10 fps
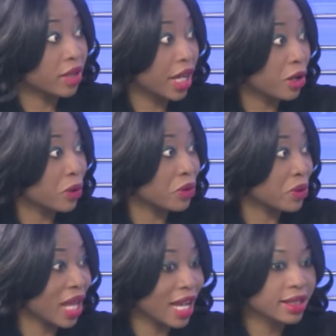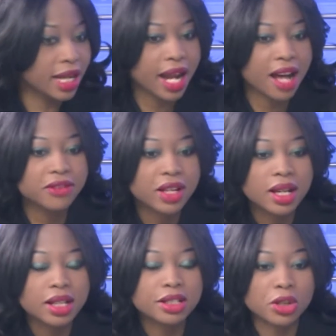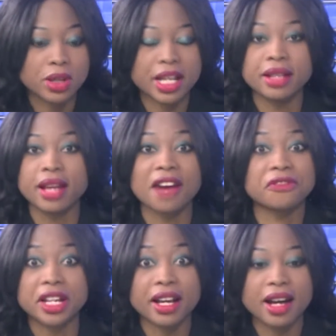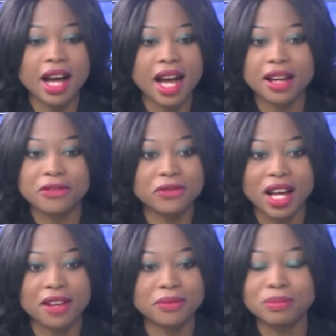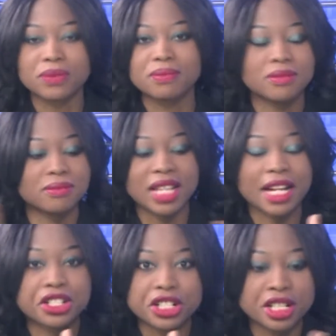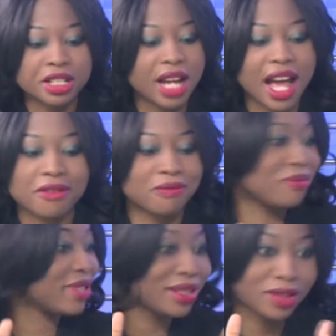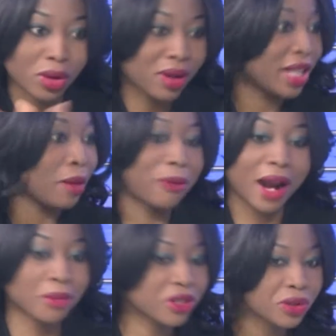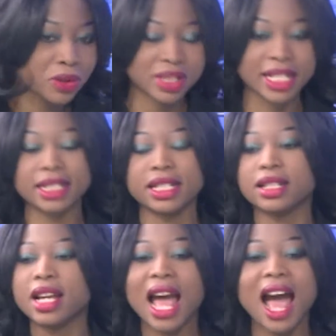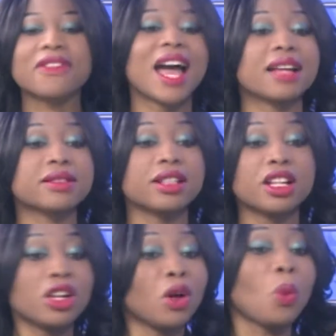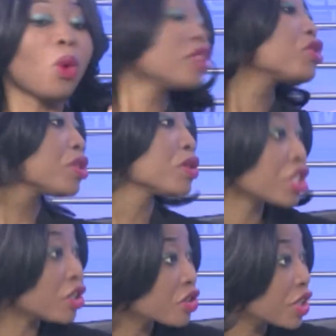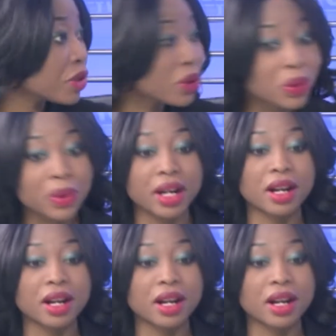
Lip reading: they go through that. And I've taught in Africa, I've lectured, I've taught in a primary school setting. I've had 1-2 children who